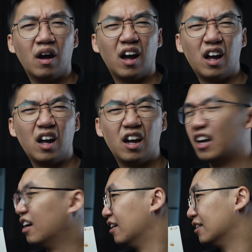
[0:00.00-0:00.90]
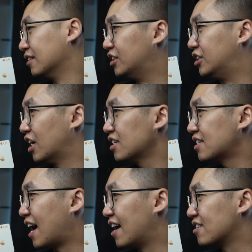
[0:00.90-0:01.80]
Huh? Just
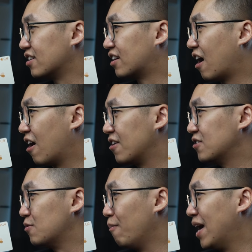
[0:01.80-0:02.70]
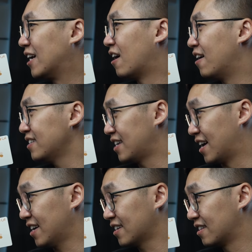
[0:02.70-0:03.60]
as the cards make
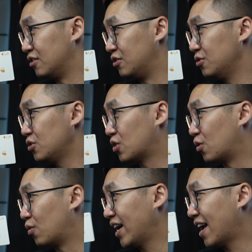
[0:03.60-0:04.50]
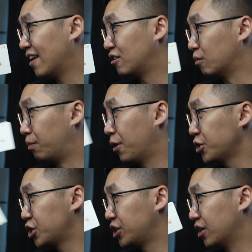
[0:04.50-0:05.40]
contact, use your right hand to
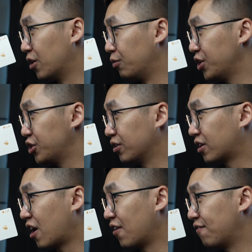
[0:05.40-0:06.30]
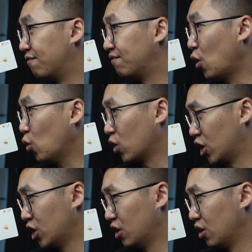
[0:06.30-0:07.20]
push the original card
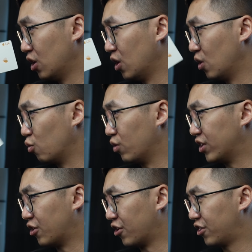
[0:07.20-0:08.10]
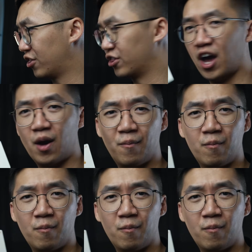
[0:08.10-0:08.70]
forward with your thumb,